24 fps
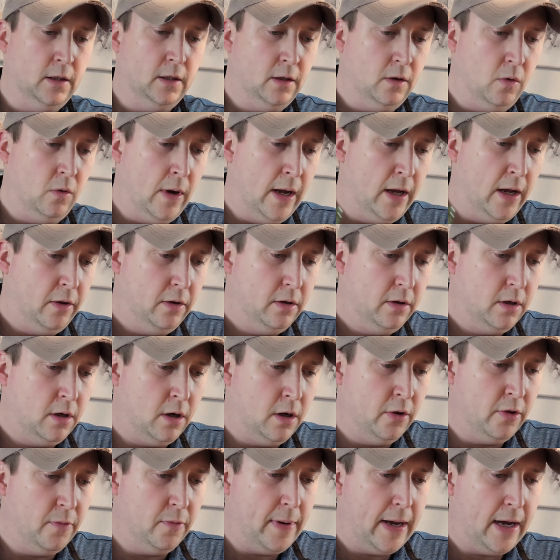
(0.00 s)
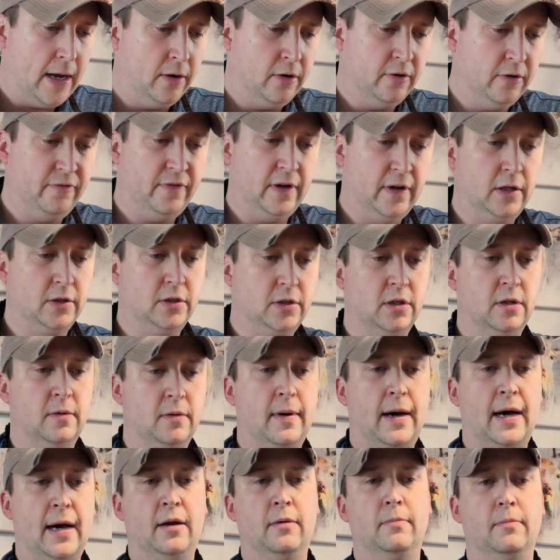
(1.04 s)
Well, all the powder fell to the
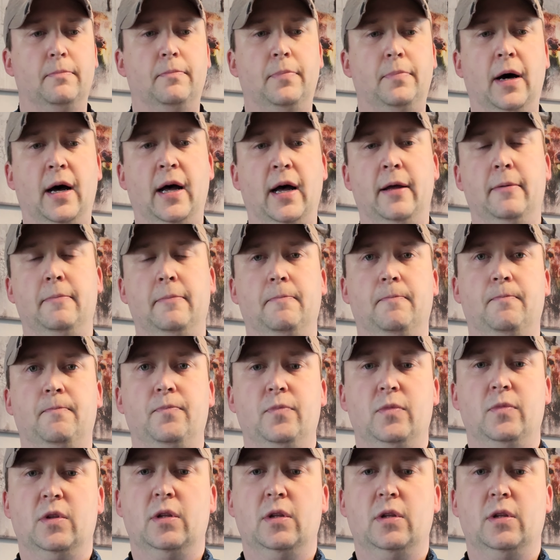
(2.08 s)
bottom, but